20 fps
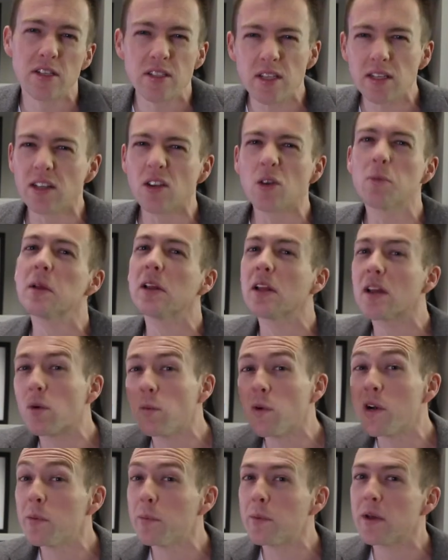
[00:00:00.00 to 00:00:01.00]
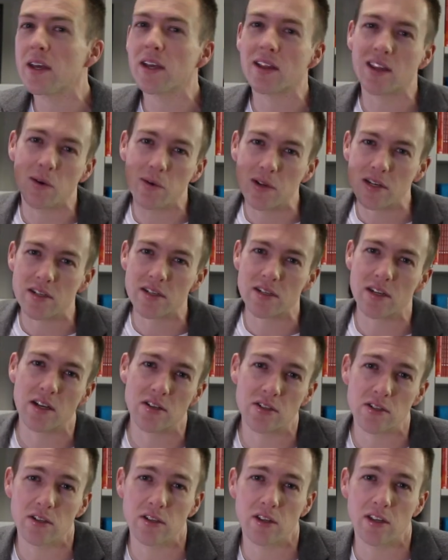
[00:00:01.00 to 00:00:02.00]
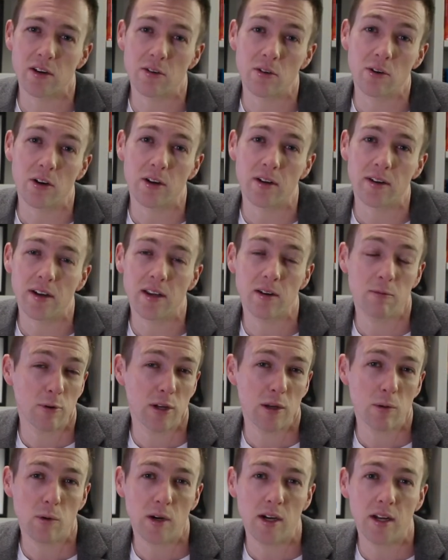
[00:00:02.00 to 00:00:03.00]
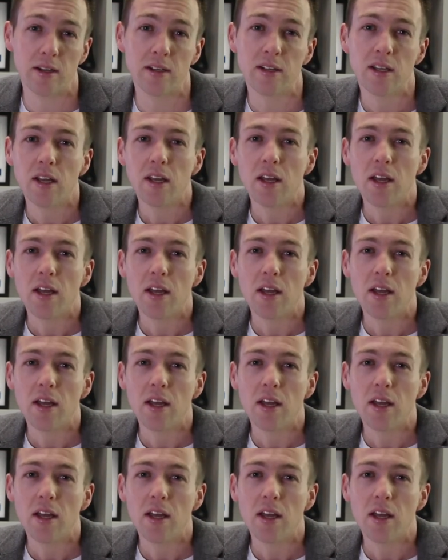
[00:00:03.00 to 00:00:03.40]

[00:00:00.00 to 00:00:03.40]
It's a little bit like well-being that we discussed earlier on in week 1.